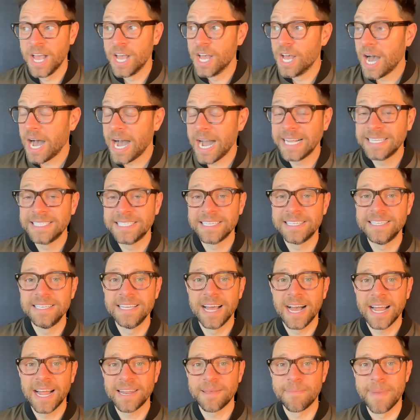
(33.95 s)
I did not
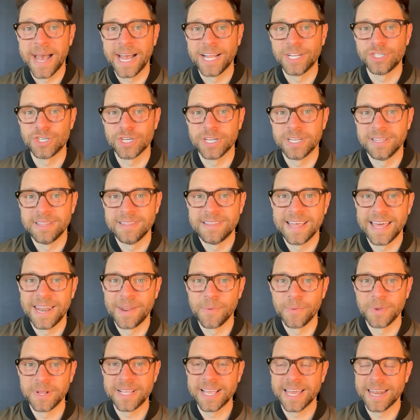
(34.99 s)
imagine that it would
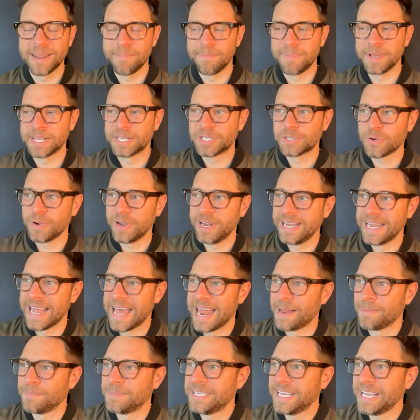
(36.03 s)
get a big screen
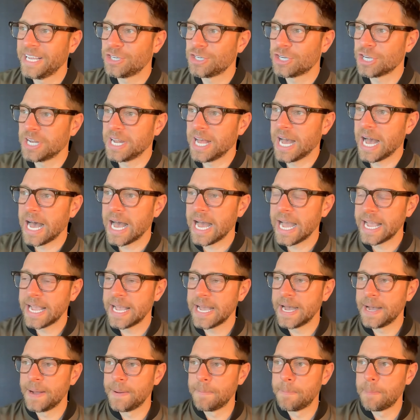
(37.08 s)
adaptation. I
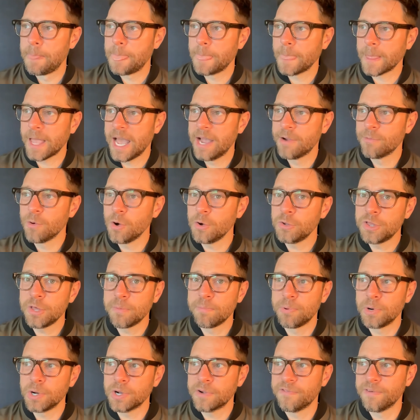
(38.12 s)
um I wrote the
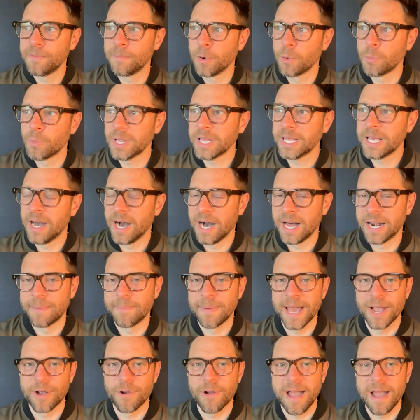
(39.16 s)
book from a really
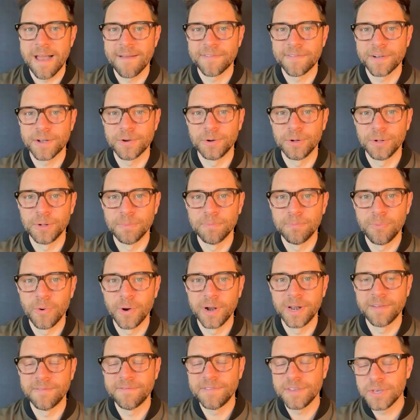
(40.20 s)
autobiographical point of
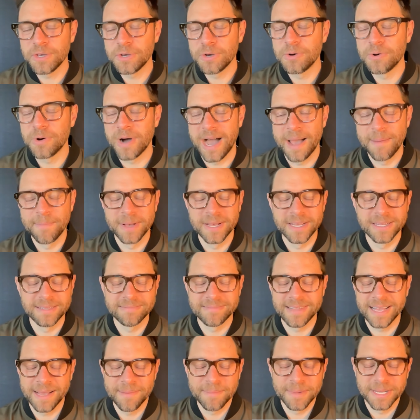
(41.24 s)
view. I'm a
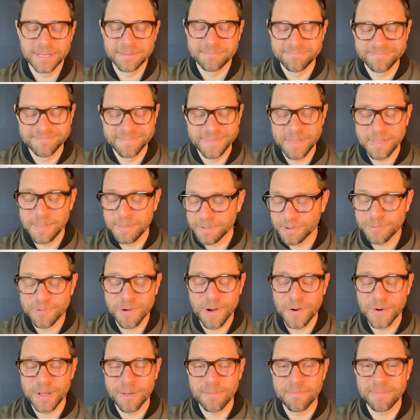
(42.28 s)
I'm a
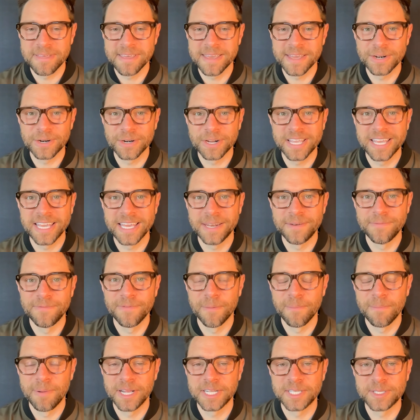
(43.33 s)
grown-up theater kid from
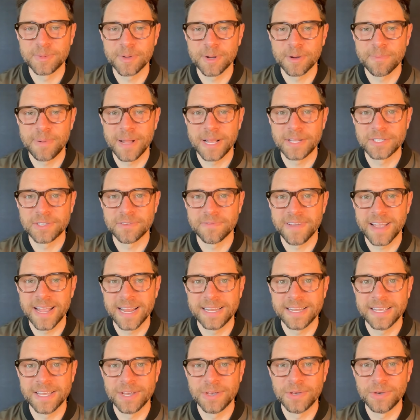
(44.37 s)
Pittsburgh,
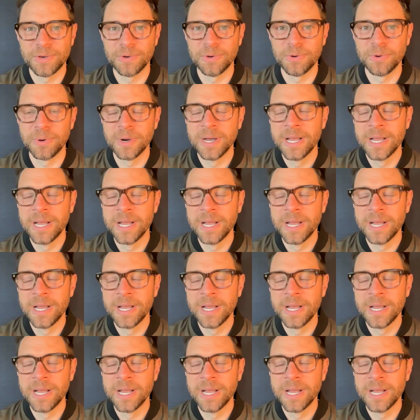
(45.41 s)
Pennsylvania who